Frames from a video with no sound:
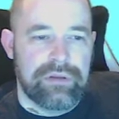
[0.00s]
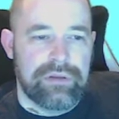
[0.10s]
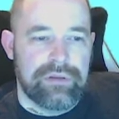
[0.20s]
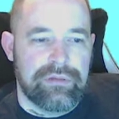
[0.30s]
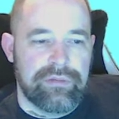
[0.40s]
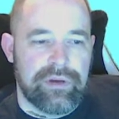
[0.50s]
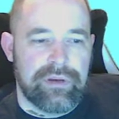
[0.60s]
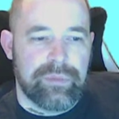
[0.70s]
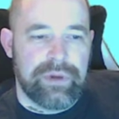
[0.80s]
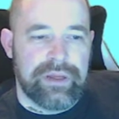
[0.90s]

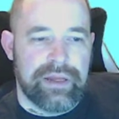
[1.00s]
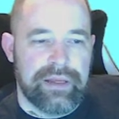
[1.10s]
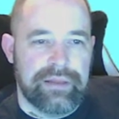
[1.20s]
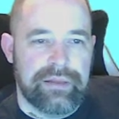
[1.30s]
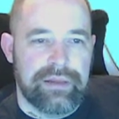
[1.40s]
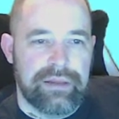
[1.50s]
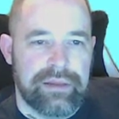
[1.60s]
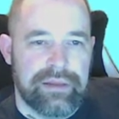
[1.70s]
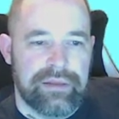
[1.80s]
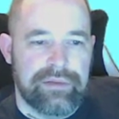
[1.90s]
divided by n
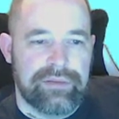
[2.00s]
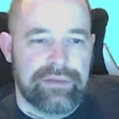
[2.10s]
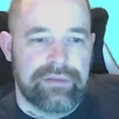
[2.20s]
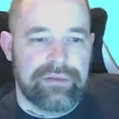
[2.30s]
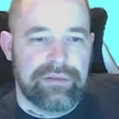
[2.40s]
is